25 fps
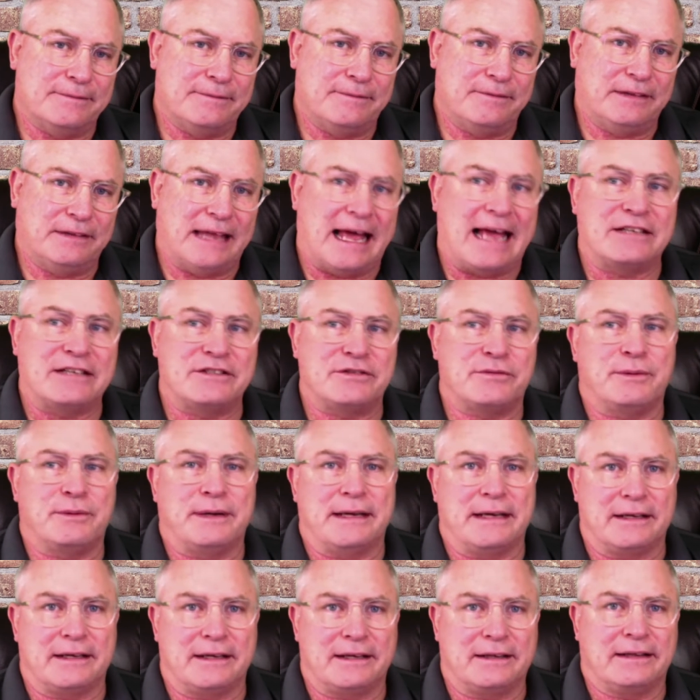
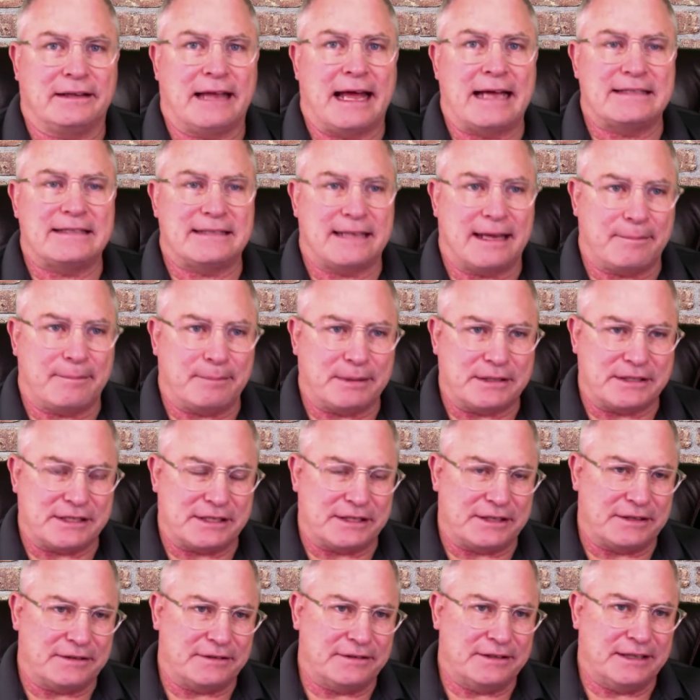last
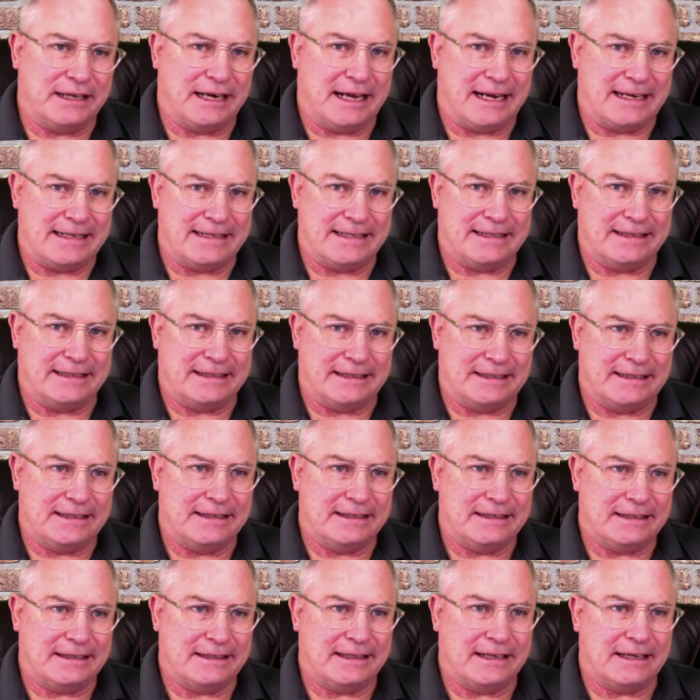episode that I did,
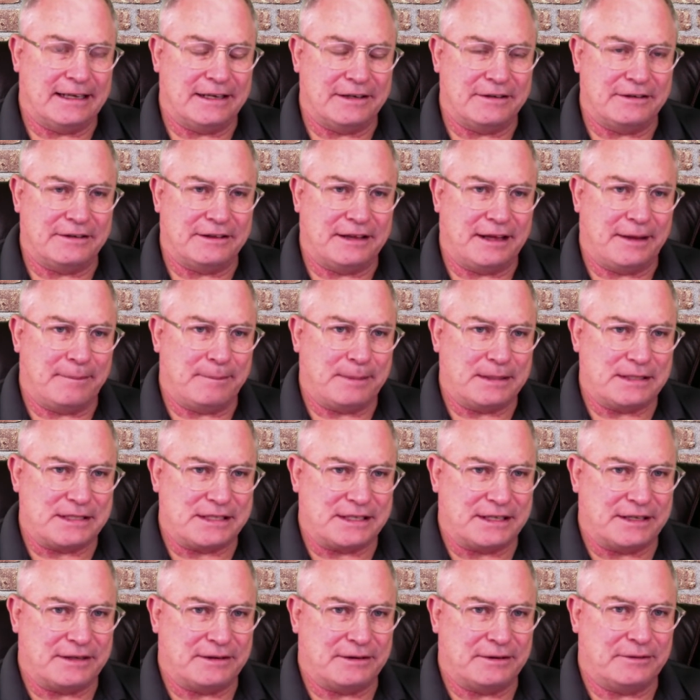the 100th
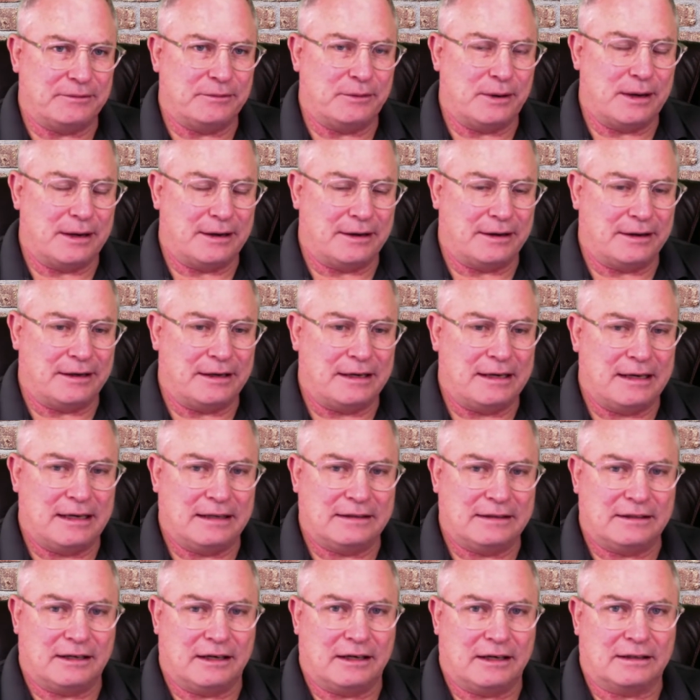episode, where
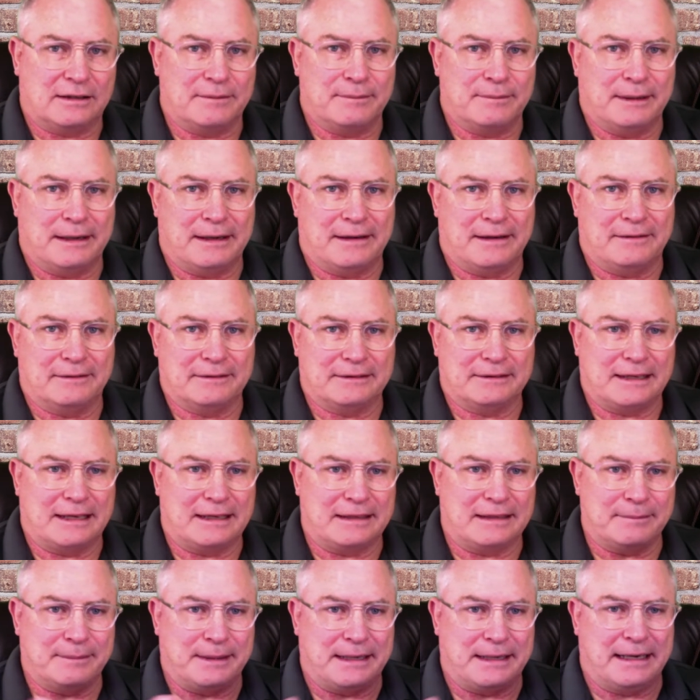I talked about at
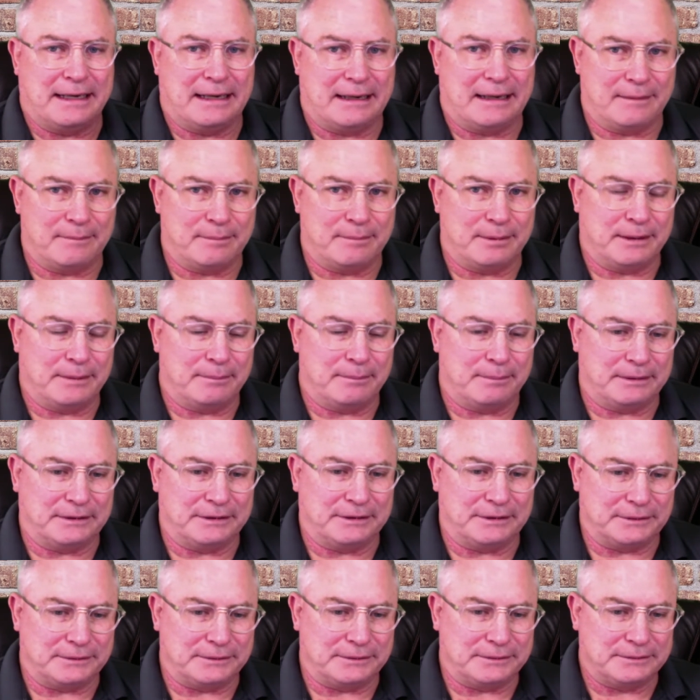the beginning and put up a
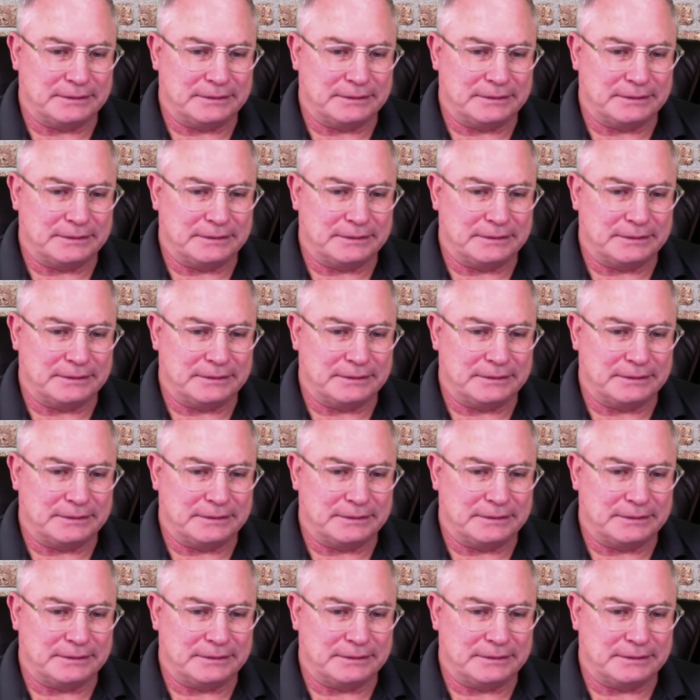little